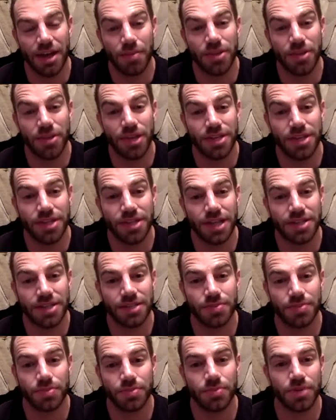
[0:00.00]
days later
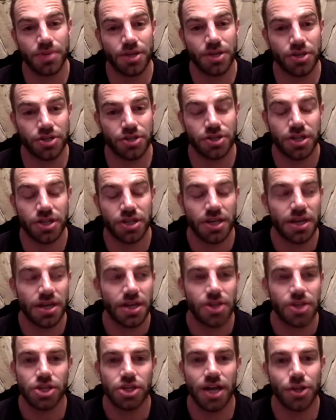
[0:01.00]
because
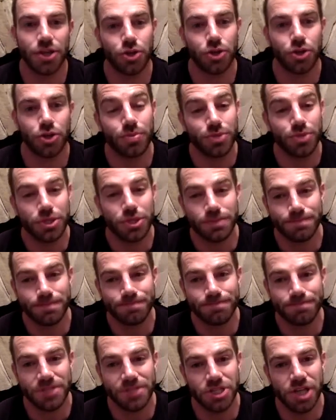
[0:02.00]
she had DOMS.
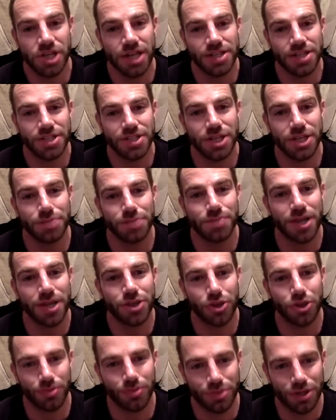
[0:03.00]
She had such bad
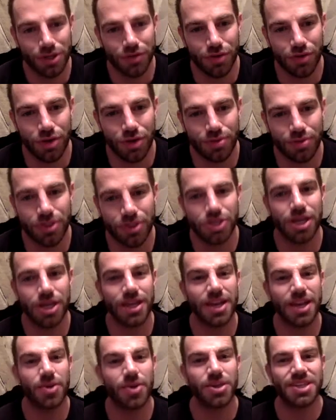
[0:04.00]
DOMS in her arm that she
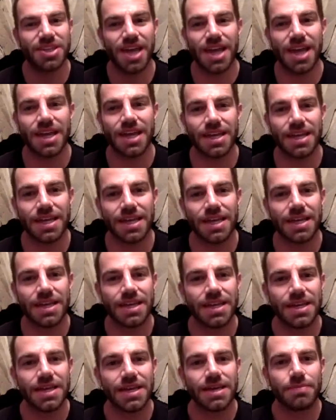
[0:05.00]
then went to A&E
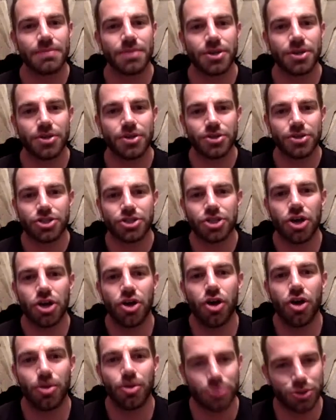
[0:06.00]
because her
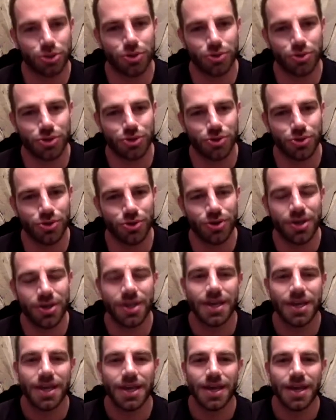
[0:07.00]
arms were too sore.
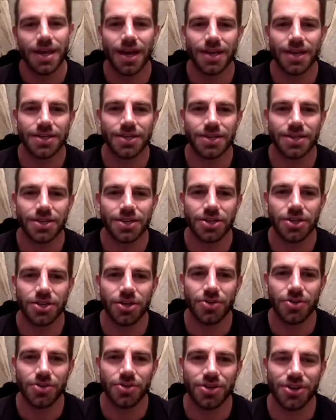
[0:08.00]
And you
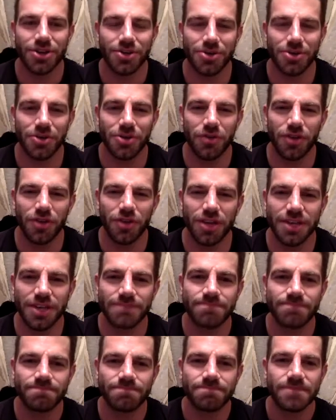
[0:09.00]
know when you're
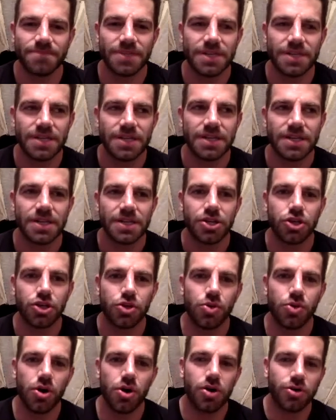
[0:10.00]
thinking,
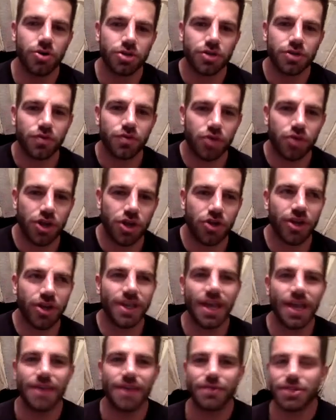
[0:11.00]
you asked for it and I
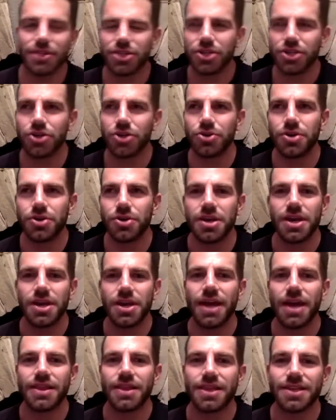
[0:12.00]
gave it to you.
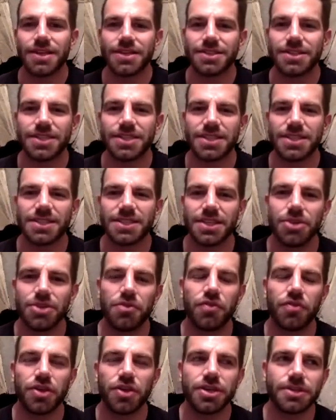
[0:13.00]
And then since then you
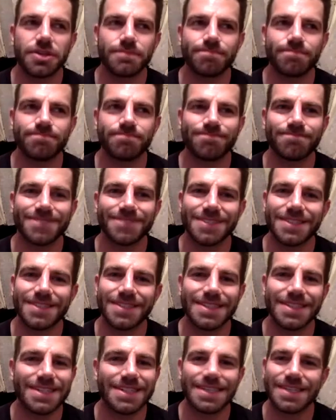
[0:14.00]
think,
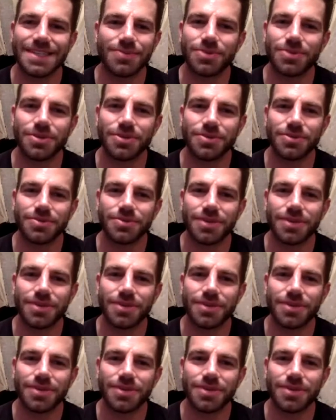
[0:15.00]
nah, that won't,